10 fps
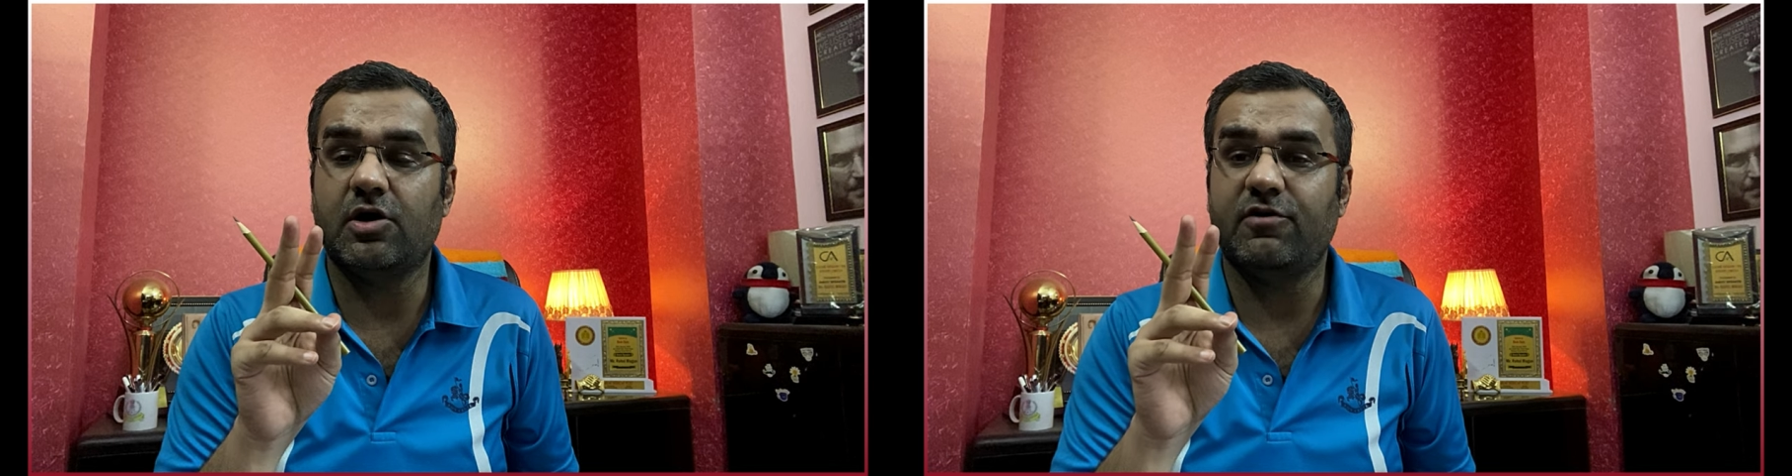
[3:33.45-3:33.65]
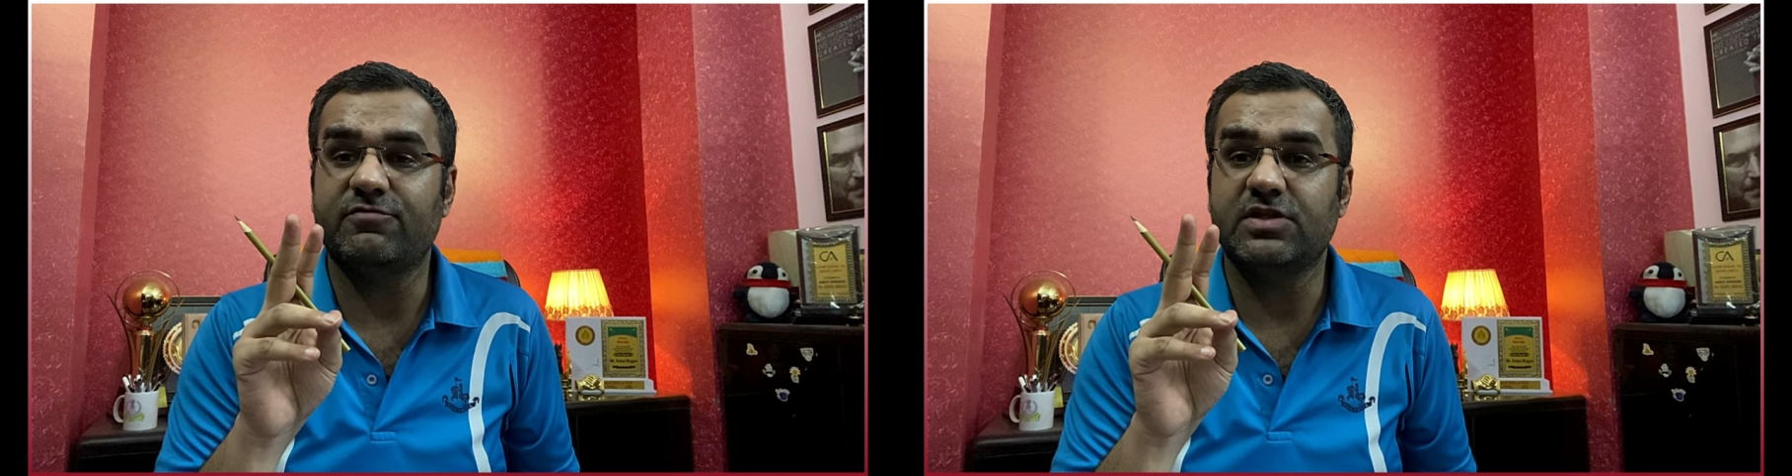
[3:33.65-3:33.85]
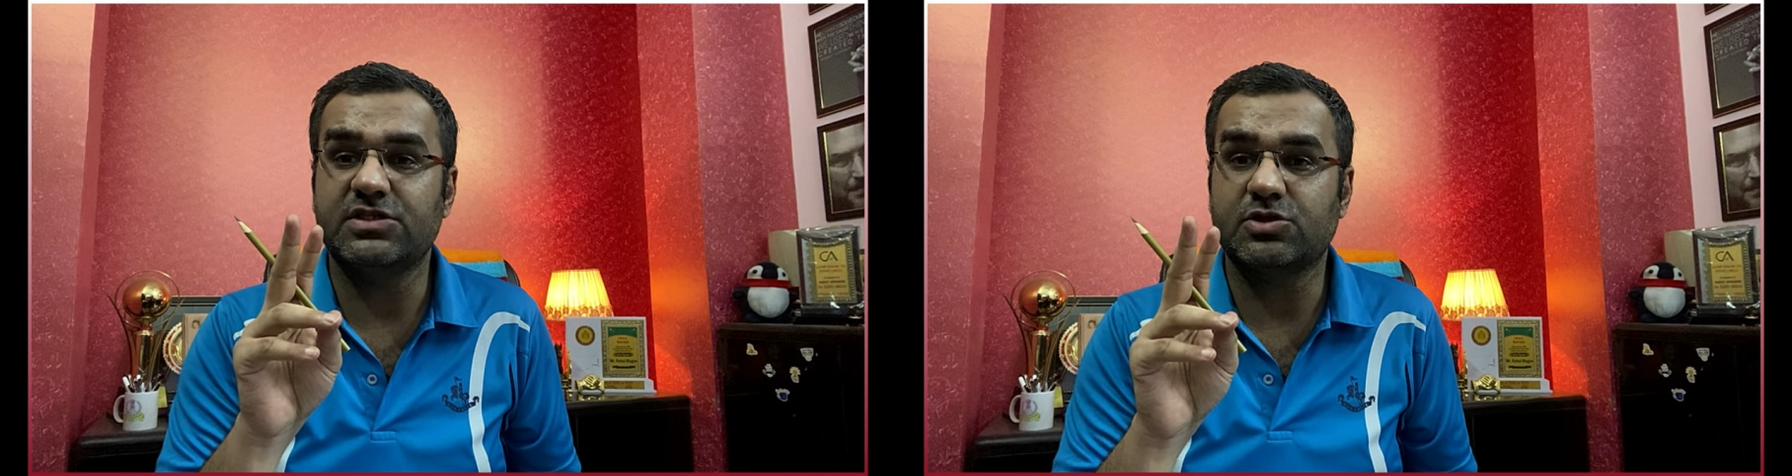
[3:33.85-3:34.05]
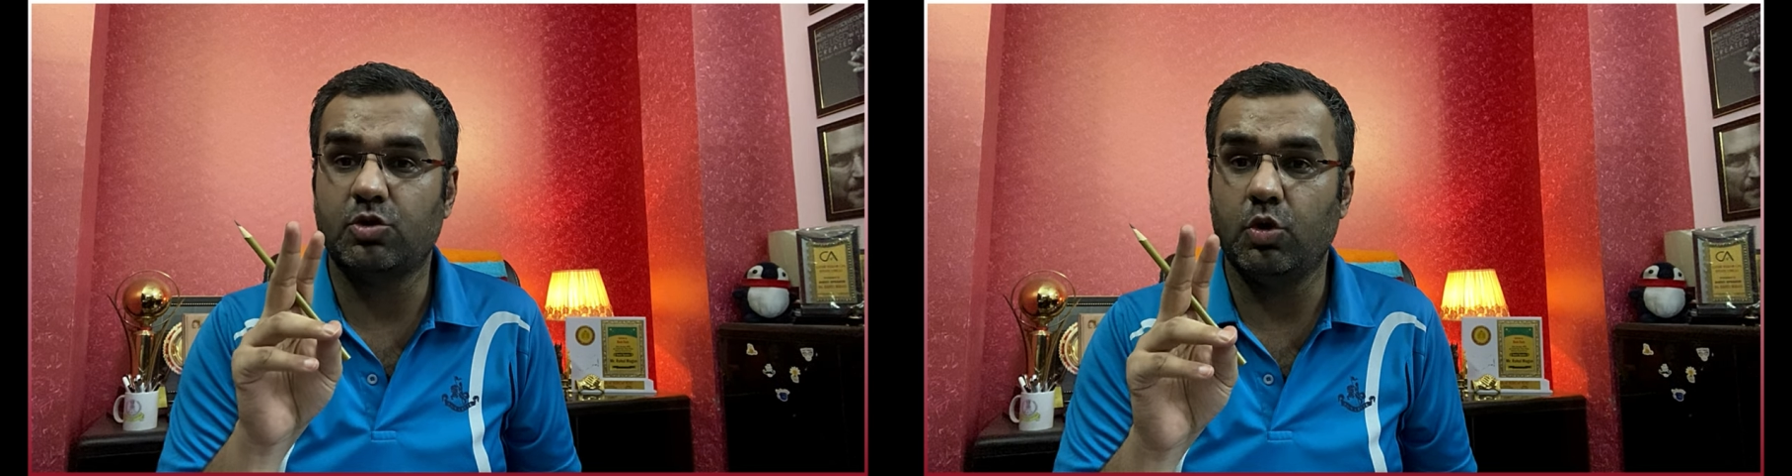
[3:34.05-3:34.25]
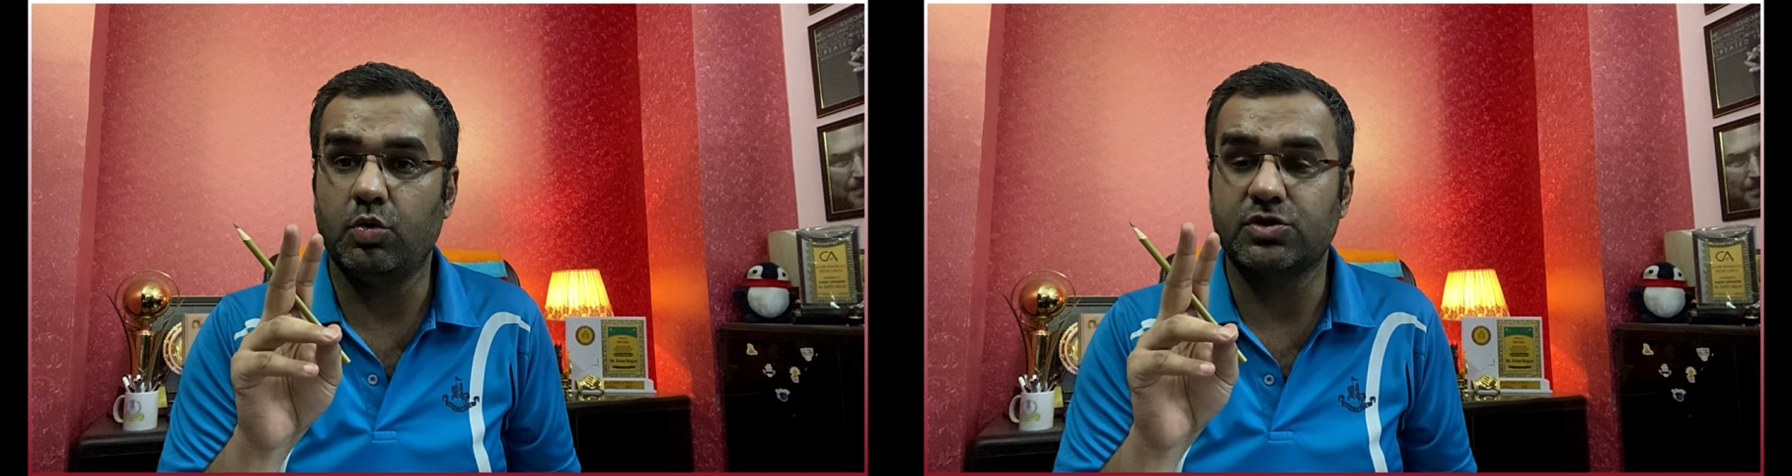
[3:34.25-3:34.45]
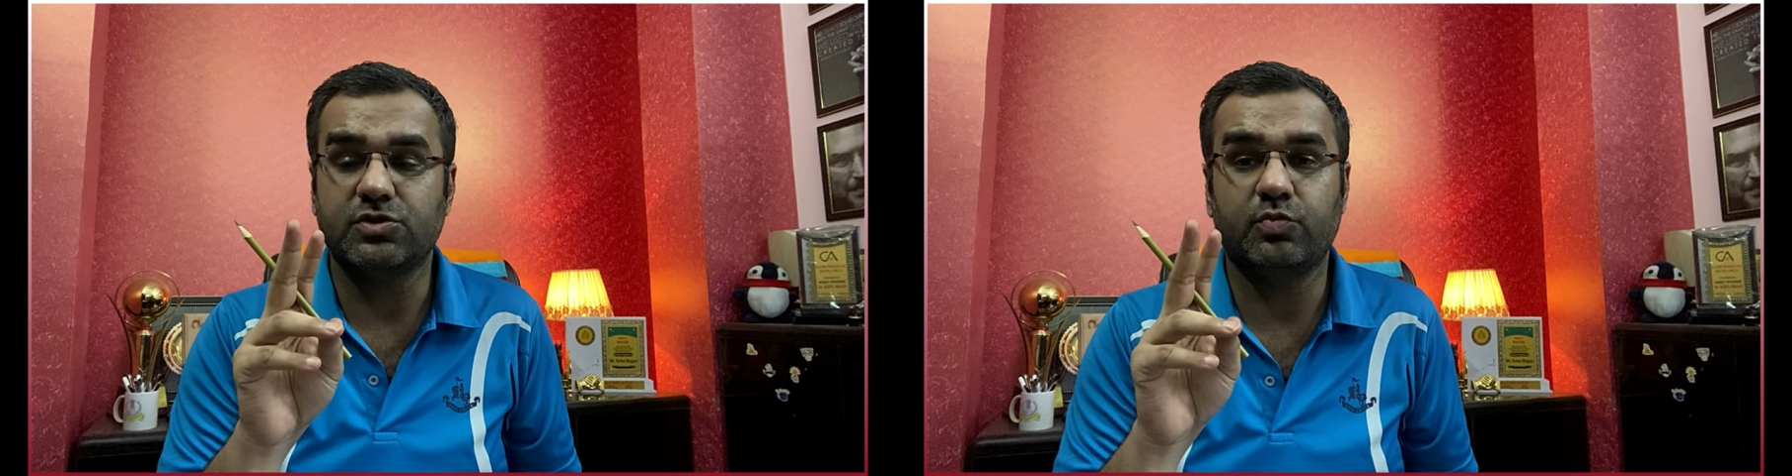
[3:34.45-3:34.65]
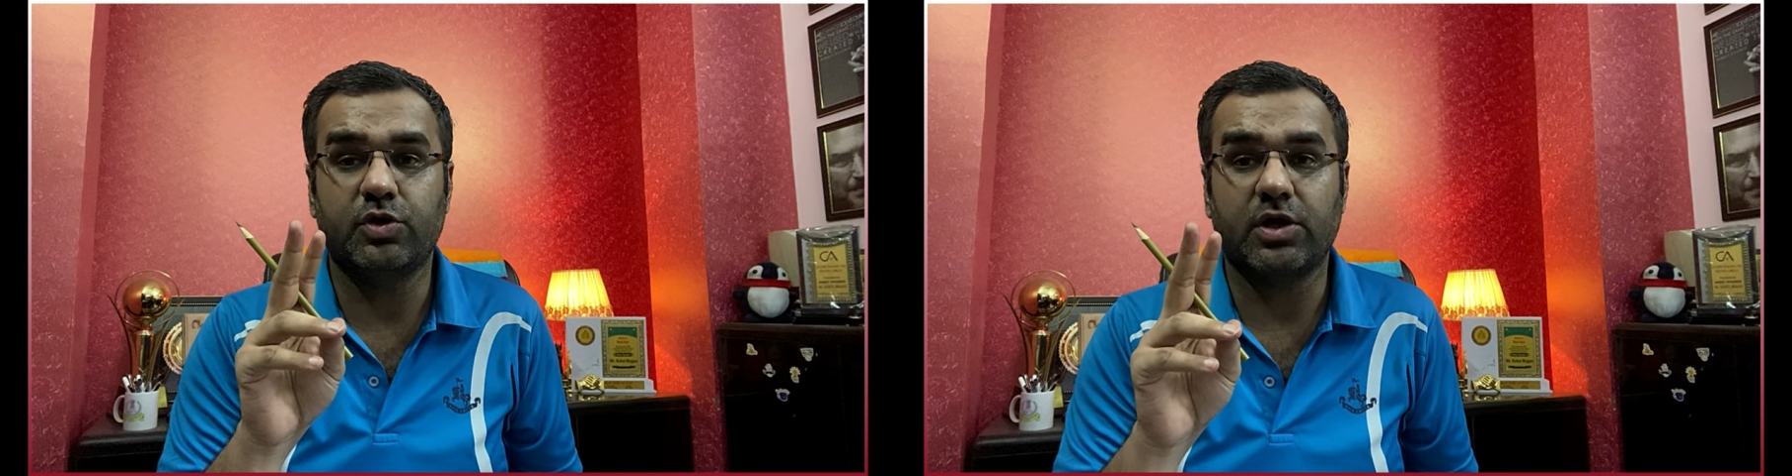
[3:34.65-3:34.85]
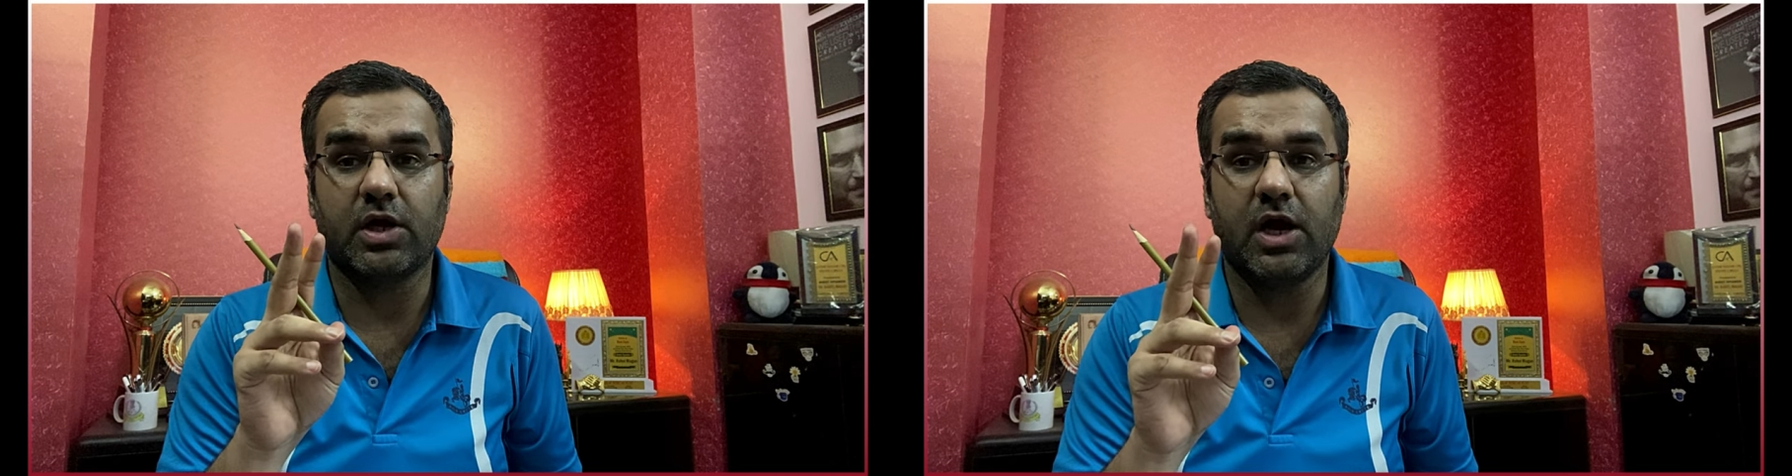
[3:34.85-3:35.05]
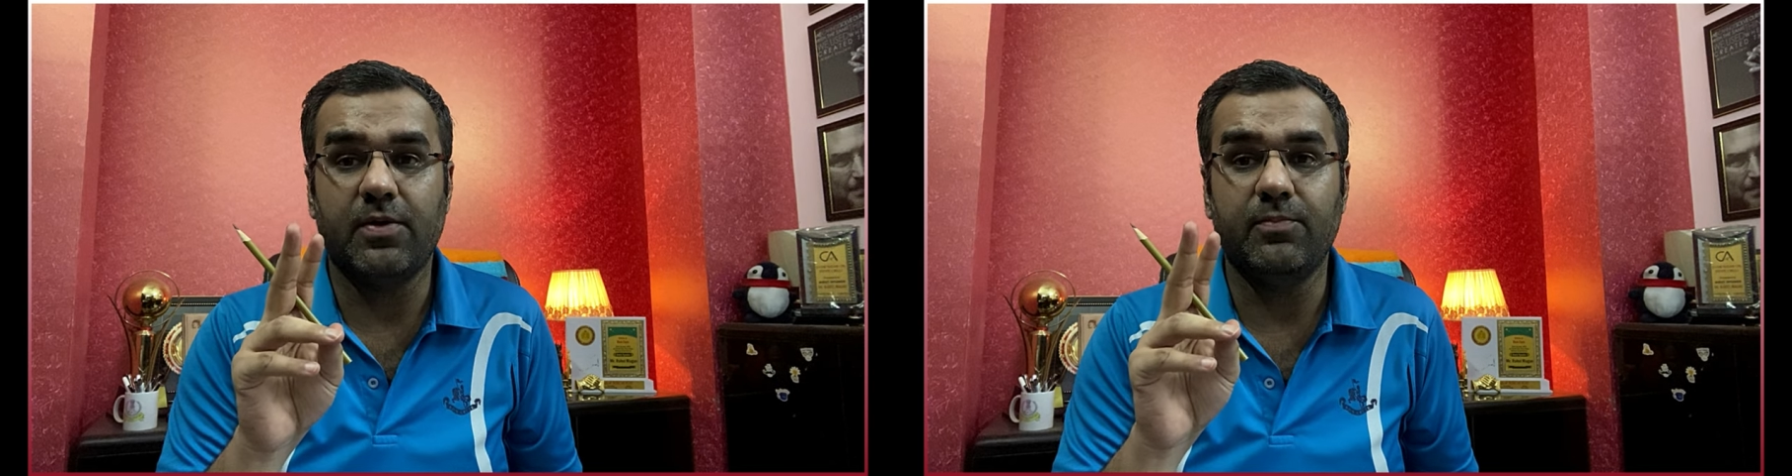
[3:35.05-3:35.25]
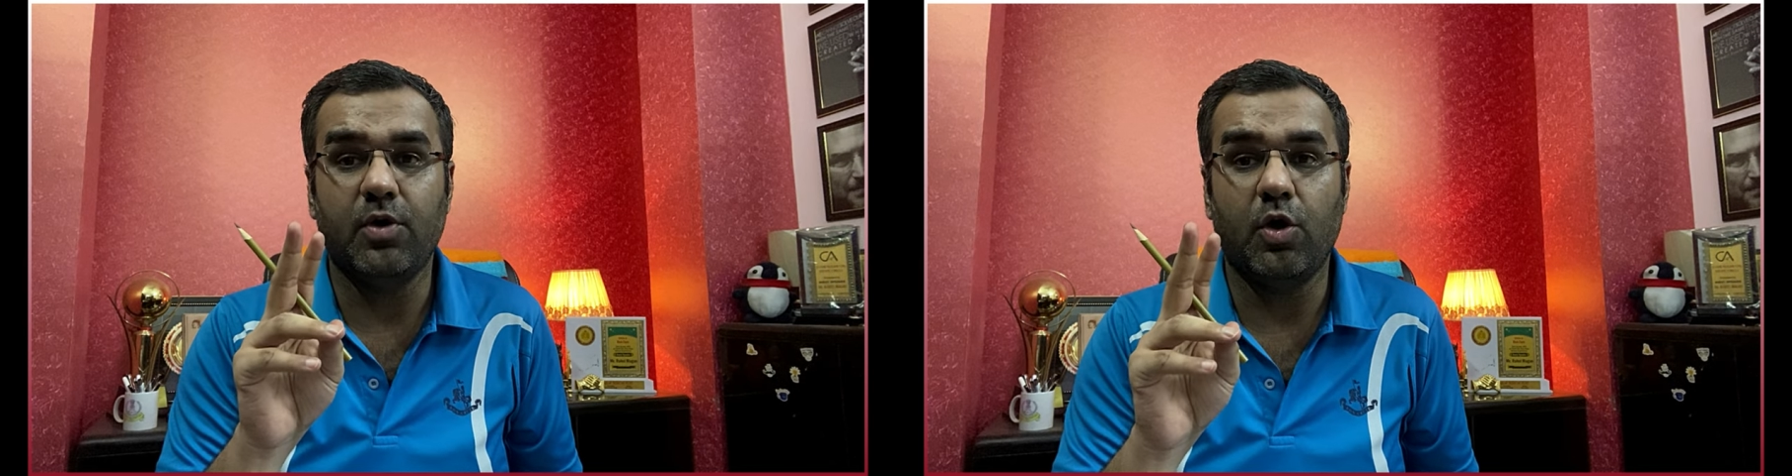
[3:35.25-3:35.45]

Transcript: of this course would come